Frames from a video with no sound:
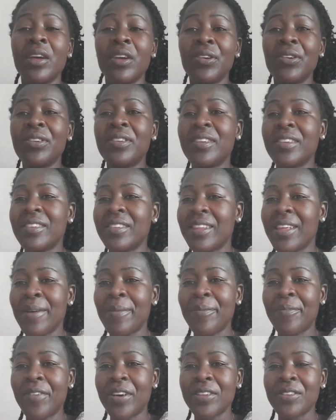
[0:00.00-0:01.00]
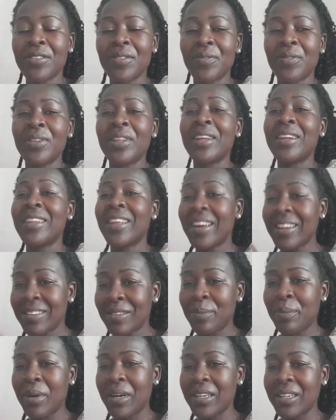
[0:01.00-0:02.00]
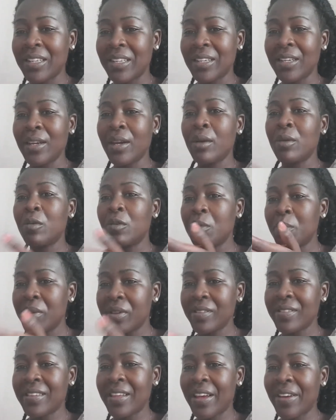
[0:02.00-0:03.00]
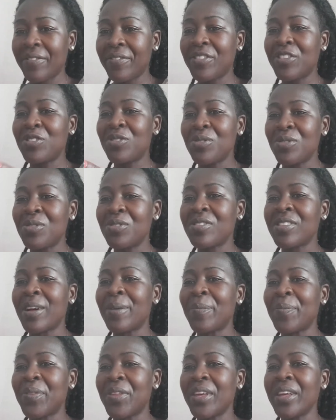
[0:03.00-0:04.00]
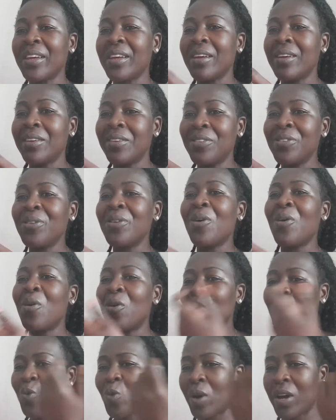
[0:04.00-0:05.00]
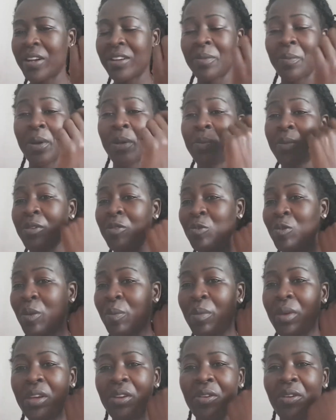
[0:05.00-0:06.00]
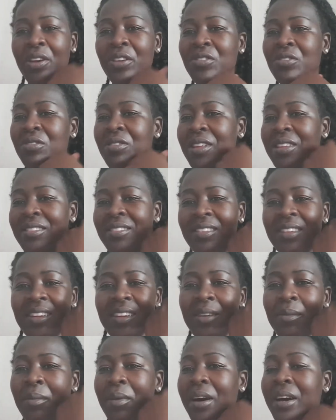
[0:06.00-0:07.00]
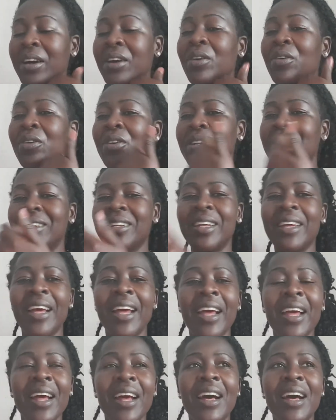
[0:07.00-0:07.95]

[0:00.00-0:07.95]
You teach them, first of all, that money will be saved to do something you all want, maybe swimming, going to the cinema, a holiday.